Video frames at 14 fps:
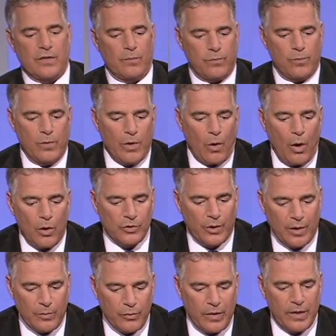We all try
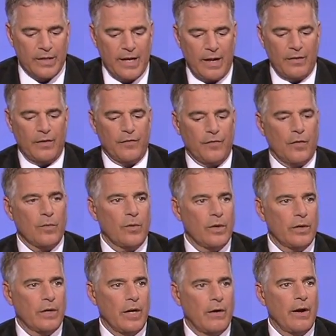to break down the
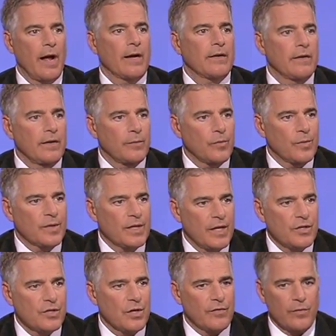Affordable Care Act and the
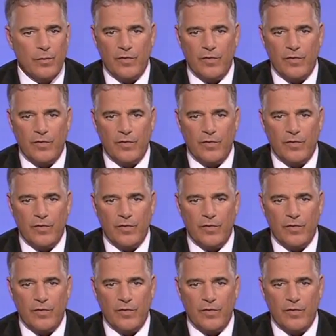implementation of it.